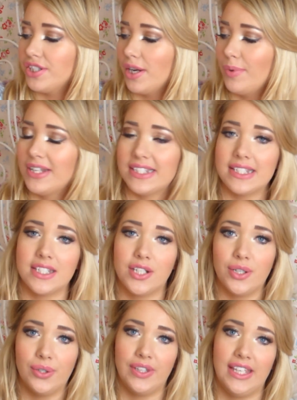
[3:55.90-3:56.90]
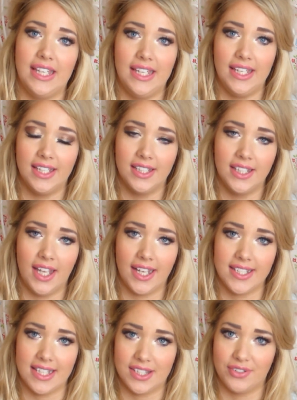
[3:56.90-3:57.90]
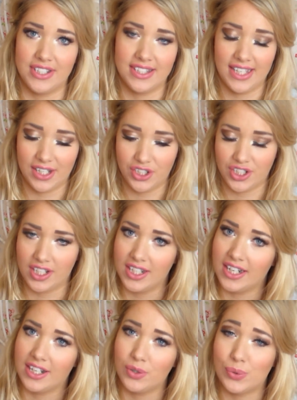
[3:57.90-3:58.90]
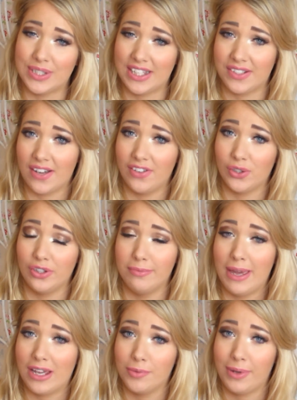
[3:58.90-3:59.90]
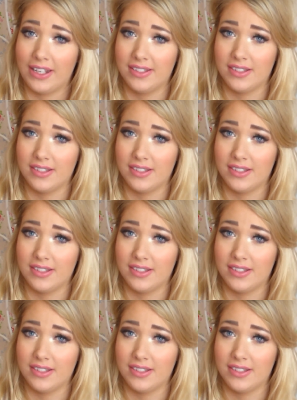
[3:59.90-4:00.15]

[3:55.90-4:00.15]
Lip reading: went to the accessories section and I always had to have a look at the makeup bags